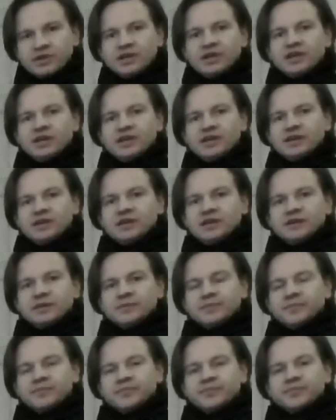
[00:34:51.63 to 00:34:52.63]
the
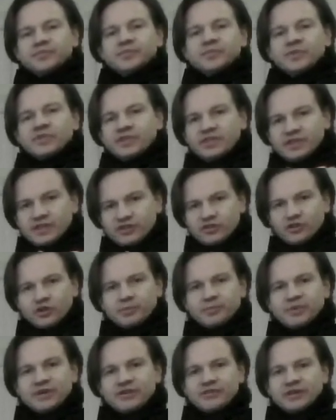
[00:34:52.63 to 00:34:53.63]

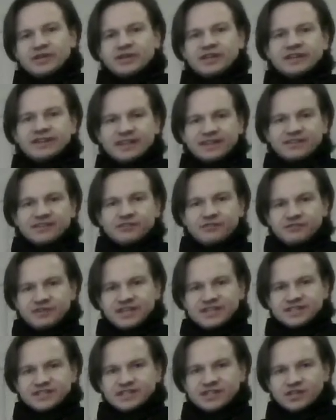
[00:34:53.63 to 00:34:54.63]
top area, and that's the
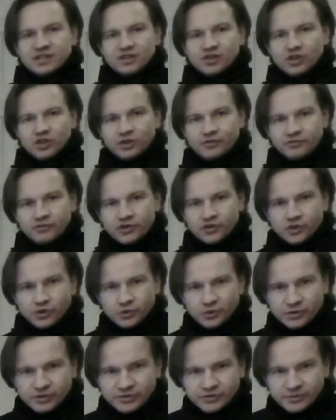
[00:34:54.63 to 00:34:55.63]
facing, of
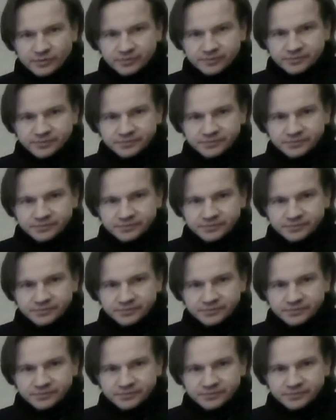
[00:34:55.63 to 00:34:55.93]
course.